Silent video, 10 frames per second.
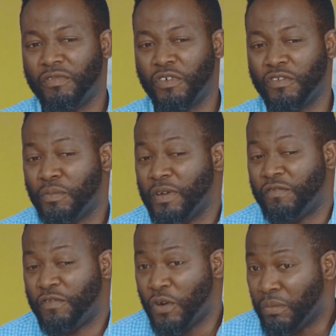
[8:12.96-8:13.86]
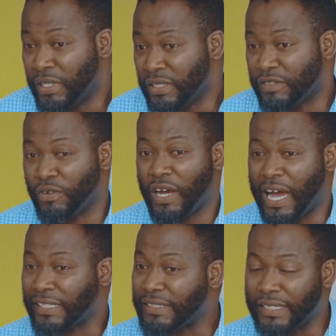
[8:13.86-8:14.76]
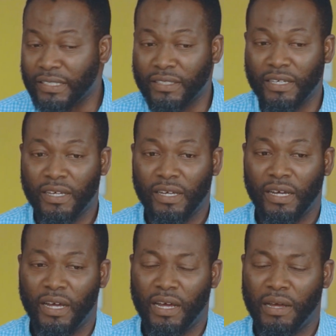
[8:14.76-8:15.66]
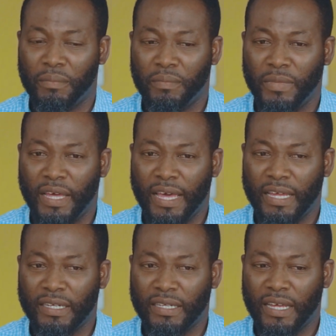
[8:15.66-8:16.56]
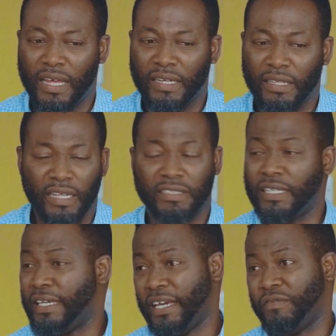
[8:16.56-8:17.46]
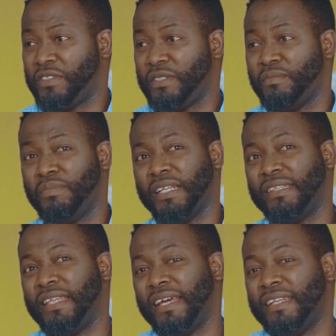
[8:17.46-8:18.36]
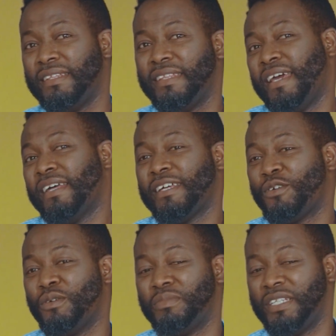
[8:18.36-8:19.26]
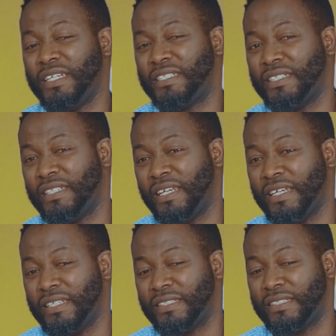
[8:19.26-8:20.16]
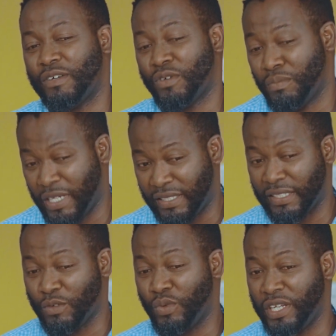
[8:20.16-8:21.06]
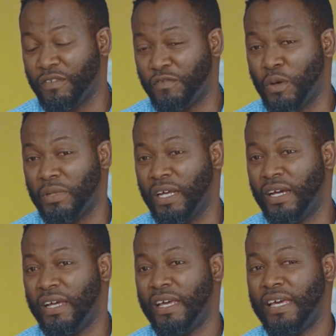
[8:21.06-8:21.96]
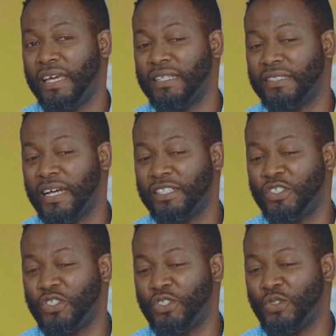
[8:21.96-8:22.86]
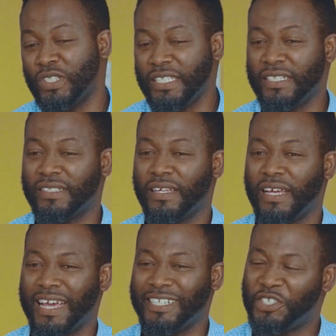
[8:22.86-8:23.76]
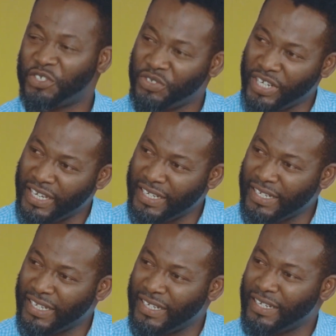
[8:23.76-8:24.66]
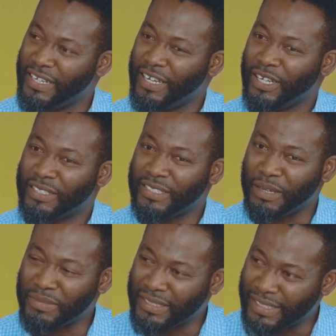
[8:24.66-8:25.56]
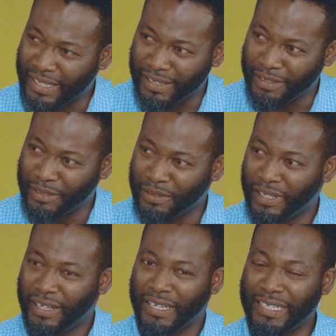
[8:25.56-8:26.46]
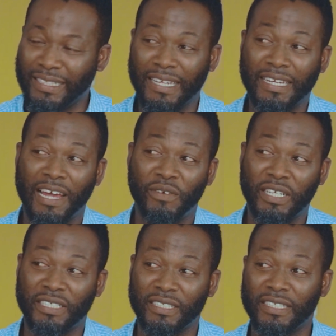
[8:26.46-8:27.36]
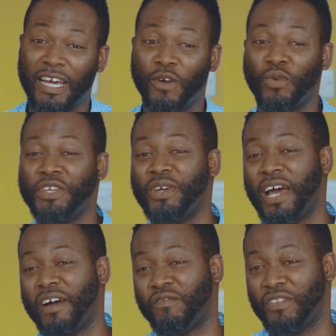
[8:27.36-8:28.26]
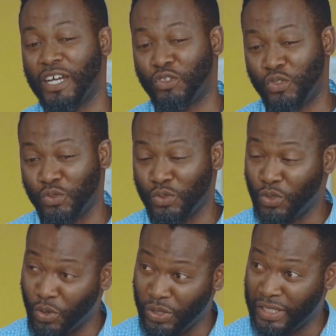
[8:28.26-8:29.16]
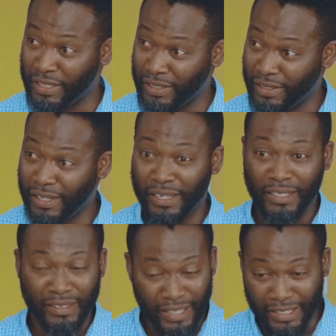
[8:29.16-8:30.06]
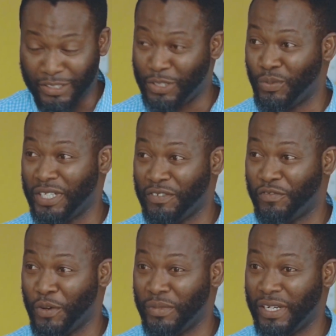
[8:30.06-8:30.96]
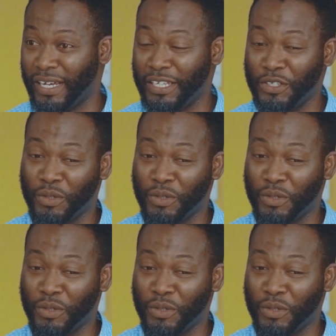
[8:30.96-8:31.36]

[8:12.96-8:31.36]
for performance, for acting. And that's a gift. But then the other combination is that what makes it a winning formula is that you need a training, some skill in that direction. Now, when you have that two going, then it's a winning formula,